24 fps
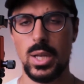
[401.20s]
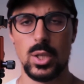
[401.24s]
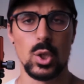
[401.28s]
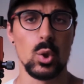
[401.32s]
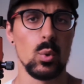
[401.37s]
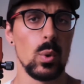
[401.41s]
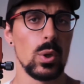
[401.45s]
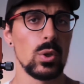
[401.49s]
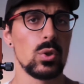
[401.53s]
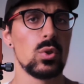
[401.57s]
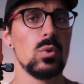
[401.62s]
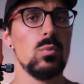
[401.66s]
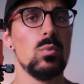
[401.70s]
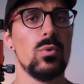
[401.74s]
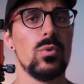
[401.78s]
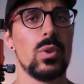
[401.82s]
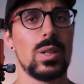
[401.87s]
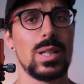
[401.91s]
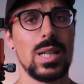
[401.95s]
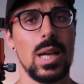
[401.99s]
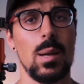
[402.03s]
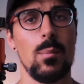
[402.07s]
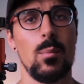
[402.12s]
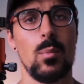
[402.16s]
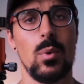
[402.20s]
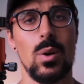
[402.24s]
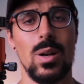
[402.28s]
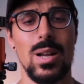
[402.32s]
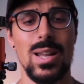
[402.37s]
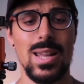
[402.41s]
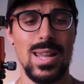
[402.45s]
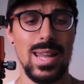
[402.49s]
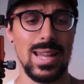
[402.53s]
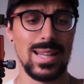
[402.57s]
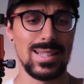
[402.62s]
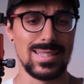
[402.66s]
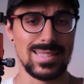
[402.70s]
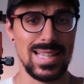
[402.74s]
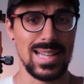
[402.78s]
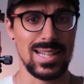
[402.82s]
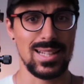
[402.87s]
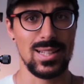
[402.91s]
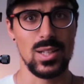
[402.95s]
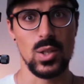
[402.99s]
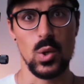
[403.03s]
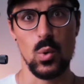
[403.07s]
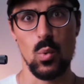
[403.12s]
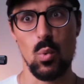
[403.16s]
and you want to move your camera
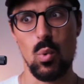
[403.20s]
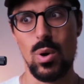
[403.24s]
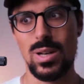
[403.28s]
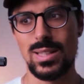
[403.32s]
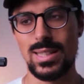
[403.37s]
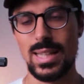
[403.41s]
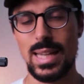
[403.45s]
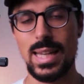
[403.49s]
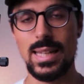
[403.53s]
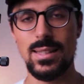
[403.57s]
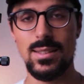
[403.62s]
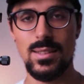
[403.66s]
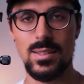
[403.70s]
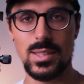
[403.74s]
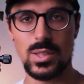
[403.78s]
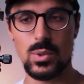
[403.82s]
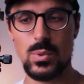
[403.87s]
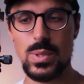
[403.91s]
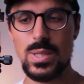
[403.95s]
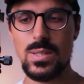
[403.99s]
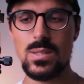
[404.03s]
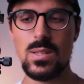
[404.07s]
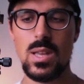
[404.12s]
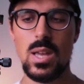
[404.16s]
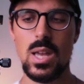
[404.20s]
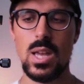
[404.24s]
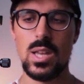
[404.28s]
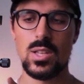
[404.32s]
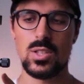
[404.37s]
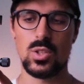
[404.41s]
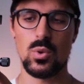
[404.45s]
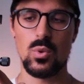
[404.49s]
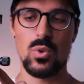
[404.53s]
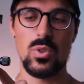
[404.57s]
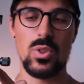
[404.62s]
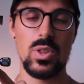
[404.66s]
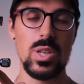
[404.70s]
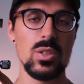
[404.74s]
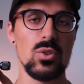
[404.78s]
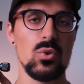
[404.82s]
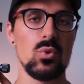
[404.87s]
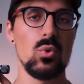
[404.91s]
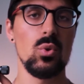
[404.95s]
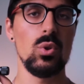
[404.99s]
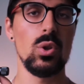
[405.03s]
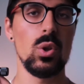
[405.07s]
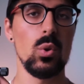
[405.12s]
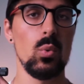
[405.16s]
exactly 180 degrees, so
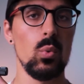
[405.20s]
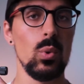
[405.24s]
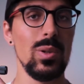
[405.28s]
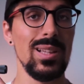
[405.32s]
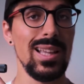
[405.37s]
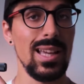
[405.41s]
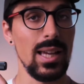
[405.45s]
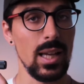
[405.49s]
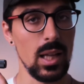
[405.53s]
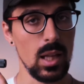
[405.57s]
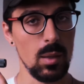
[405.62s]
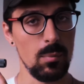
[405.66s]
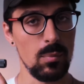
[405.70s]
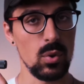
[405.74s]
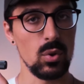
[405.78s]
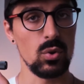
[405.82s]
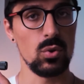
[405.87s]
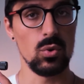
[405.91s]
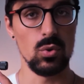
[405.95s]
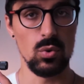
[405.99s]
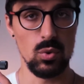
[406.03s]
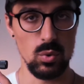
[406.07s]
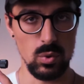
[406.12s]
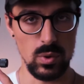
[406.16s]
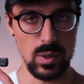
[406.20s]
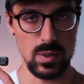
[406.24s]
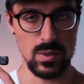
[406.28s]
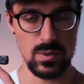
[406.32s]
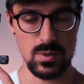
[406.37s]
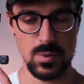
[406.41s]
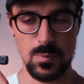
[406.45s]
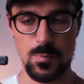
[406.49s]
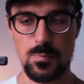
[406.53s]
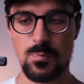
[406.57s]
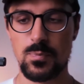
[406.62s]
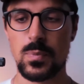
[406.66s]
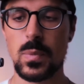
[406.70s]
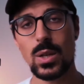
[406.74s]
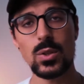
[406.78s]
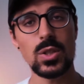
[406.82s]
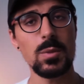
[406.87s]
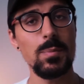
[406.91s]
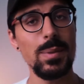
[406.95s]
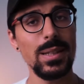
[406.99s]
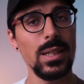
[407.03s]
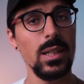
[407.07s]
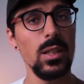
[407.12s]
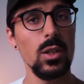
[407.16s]
this ruler will help you to do this. Now
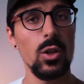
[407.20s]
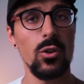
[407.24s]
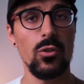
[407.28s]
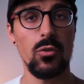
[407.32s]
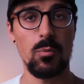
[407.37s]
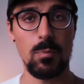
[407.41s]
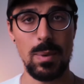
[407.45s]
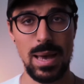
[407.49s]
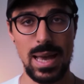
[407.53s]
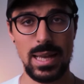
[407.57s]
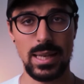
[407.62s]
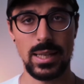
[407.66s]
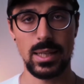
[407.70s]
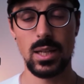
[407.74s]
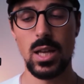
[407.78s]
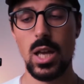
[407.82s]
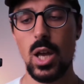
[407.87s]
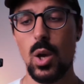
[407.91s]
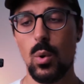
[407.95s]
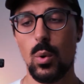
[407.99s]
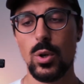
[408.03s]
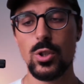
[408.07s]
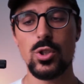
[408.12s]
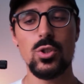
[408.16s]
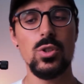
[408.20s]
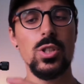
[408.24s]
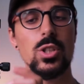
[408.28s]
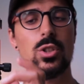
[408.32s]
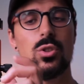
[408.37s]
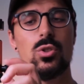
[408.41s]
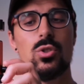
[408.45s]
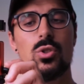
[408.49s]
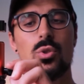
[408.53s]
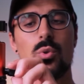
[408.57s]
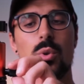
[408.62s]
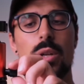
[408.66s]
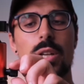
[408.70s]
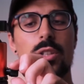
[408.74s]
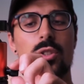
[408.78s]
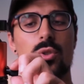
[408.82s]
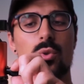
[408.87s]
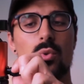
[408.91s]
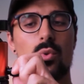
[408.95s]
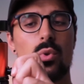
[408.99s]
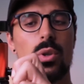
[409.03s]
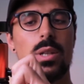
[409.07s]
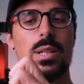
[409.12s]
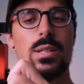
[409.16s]
speaking of panning, what you need to do is
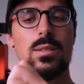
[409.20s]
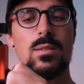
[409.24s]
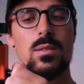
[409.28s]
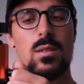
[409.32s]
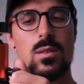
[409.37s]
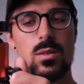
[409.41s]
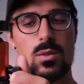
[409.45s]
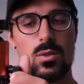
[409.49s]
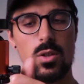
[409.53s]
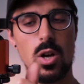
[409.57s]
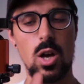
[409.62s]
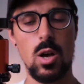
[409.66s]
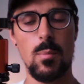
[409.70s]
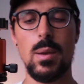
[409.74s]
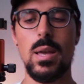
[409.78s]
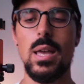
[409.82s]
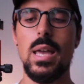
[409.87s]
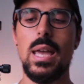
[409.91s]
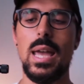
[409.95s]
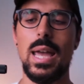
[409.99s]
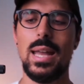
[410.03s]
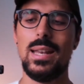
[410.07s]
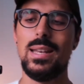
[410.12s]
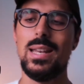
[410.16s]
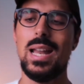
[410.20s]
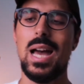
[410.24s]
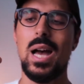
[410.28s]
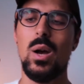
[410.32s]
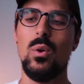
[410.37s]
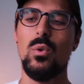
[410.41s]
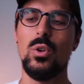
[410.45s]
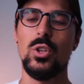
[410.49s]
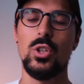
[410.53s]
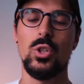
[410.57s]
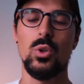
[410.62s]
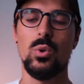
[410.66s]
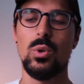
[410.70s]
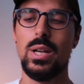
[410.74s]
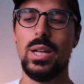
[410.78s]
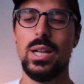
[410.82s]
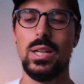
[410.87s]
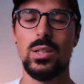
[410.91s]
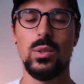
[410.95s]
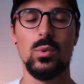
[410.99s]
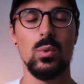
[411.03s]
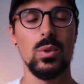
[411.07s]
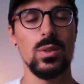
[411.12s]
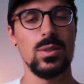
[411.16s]
to release this knob and now your
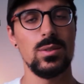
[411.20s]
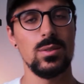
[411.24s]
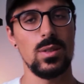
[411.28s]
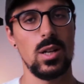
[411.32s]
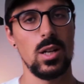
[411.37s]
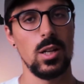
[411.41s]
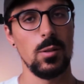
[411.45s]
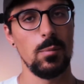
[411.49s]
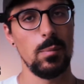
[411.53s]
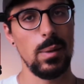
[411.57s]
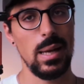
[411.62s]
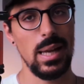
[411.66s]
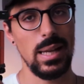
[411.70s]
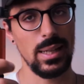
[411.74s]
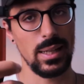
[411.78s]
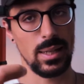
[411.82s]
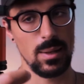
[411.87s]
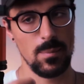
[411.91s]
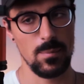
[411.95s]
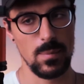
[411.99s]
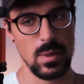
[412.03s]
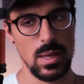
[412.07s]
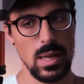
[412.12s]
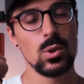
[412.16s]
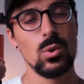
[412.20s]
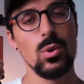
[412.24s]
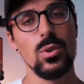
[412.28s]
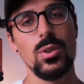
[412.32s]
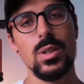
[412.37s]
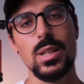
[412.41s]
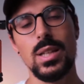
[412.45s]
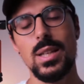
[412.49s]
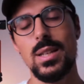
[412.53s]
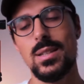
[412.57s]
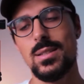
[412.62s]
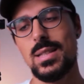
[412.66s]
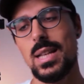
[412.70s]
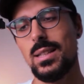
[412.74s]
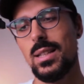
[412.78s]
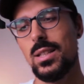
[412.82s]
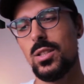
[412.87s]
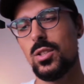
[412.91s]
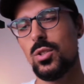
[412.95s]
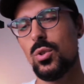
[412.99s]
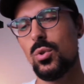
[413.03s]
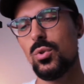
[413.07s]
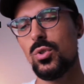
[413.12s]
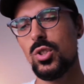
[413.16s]
head will start panning. The cool thing is that
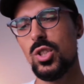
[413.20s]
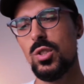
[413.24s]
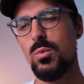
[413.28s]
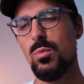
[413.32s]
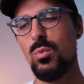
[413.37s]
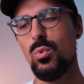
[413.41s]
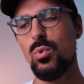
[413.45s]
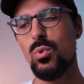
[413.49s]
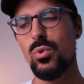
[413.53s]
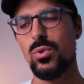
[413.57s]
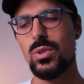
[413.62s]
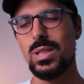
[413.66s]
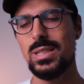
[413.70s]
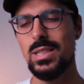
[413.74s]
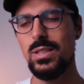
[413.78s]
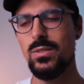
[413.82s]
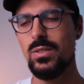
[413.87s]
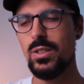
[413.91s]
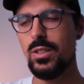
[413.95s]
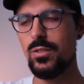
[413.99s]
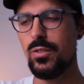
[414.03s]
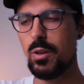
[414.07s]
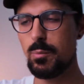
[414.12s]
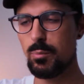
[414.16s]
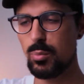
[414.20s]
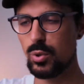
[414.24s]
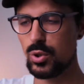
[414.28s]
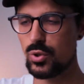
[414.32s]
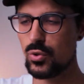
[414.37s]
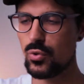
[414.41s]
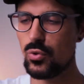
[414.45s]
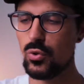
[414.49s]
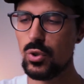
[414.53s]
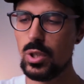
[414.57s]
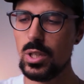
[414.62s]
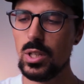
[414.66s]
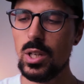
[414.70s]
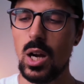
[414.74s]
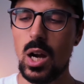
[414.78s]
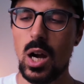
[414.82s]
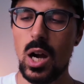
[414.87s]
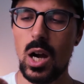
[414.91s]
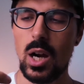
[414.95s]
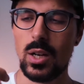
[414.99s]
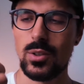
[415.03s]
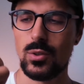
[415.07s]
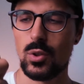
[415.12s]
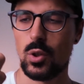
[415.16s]
it's so smooth that even if I push really
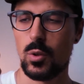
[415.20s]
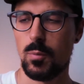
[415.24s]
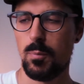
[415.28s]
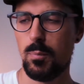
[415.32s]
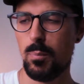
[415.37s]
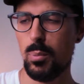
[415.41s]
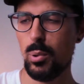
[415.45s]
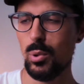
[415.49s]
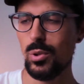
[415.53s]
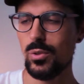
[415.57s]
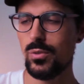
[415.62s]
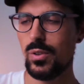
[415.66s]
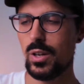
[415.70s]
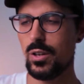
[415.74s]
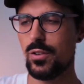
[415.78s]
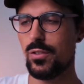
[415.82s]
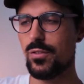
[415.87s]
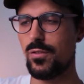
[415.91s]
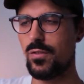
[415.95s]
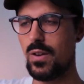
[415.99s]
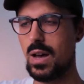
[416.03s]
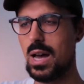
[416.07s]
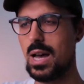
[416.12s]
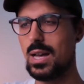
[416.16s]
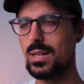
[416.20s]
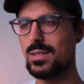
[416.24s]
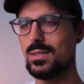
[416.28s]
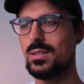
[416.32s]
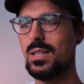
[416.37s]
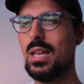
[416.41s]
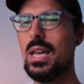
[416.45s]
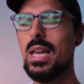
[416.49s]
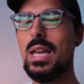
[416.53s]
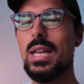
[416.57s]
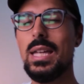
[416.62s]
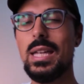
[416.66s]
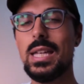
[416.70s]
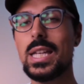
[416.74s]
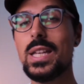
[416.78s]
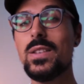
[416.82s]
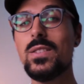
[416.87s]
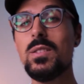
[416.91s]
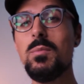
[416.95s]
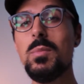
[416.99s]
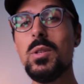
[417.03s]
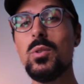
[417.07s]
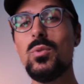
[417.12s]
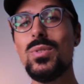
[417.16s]
hard or pull very fast, it
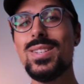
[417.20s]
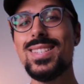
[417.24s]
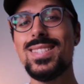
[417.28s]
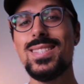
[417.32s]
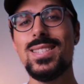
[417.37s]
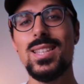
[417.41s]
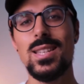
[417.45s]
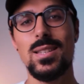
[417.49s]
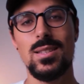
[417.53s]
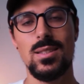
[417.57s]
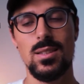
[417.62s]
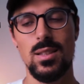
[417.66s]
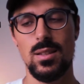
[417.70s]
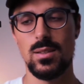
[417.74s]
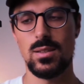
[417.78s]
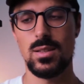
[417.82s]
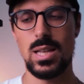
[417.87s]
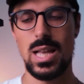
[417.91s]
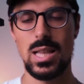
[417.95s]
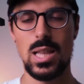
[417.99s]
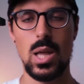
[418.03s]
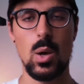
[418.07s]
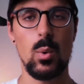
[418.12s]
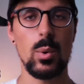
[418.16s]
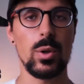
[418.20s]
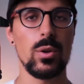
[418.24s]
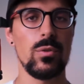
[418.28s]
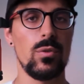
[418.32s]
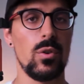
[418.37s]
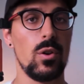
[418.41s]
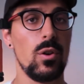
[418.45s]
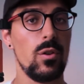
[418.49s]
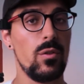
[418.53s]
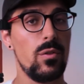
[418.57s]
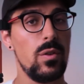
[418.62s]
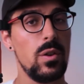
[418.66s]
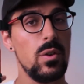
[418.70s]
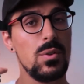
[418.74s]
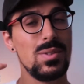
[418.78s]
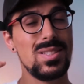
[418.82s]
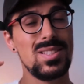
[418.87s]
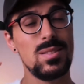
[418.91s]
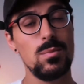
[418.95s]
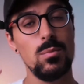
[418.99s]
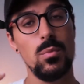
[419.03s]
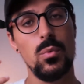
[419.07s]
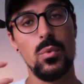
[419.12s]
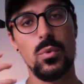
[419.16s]
gives me resistance, allowing for a very
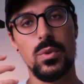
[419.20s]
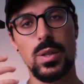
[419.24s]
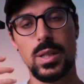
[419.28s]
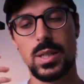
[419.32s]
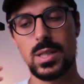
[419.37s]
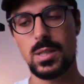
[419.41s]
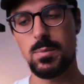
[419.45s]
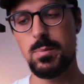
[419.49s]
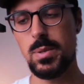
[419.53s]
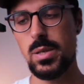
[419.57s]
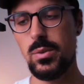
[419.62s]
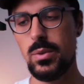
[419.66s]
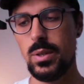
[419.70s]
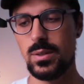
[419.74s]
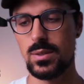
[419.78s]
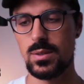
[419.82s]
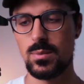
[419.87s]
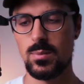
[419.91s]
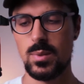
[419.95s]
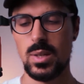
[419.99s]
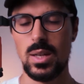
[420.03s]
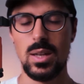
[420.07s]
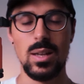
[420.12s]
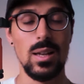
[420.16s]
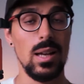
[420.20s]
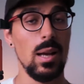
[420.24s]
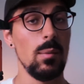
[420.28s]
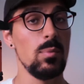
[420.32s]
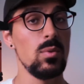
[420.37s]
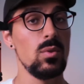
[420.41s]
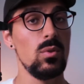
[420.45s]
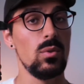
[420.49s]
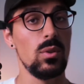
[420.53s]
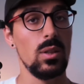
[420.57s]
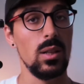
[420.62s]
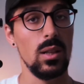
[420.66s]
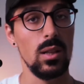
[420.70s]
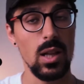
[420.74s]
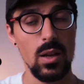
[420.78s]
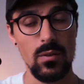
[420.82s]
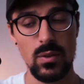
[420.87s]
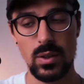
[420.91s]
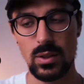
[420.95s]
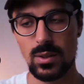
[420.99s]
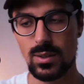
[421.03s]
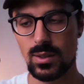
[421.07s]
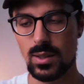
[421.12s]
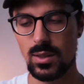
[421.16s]
smooth experience. Absolutely
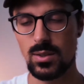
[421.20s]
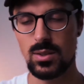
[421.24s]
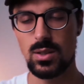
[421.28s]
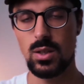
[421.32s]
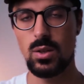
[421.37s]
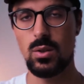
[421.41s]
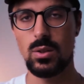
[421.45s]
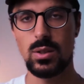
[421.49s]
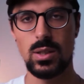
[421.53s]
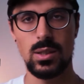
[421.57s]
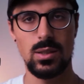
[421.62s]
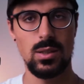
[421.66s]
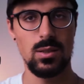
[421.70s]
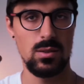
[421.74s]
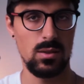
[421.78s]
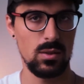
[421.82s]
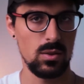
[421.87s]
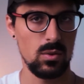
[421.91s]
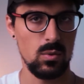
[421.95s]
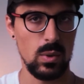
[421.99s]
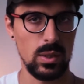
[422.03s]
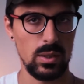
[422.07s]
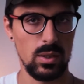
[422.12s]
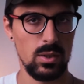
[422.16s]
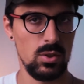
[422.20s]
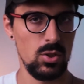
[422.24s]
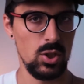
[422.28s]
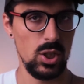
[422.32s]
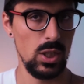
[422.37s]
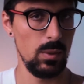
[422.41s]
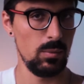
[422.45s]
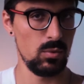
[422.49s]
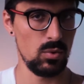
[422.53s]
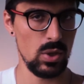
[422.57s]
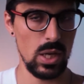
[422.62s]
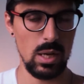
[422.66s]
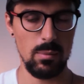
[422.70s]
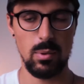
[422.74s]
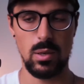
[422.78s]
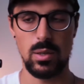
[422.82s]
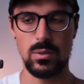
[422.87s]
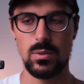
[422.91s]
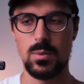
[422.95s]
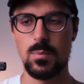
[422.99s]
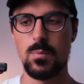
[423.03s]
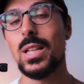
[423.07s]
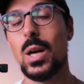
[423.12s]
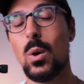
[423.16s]
love it, considering that this is quite a cheap
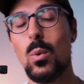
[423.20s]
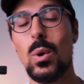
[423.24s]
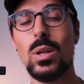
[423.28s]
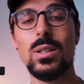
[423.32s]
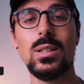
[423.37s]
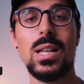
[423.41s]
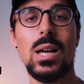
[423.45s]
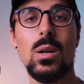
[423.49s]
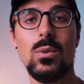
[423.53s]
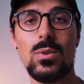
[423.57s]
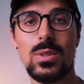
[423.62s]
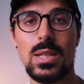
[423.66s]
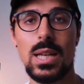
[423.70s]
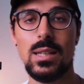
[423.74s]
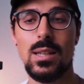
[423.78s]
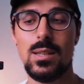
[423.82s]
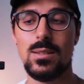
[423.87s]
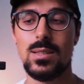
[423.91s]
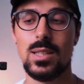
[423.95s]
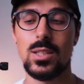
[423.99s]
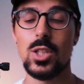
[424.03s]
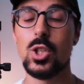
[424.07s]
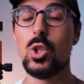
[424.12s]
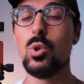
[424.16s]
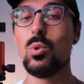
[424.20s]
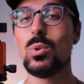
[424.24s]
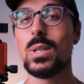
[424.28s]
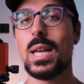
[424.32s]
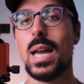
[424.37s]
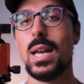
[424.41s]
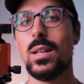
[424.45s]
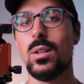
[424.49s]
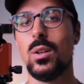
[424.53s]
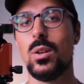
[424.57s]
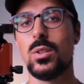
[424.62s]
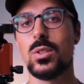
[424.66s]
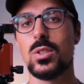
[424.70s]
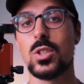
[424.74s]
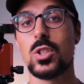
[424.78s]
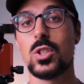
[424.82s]
tripod. Now one downside is that you cannot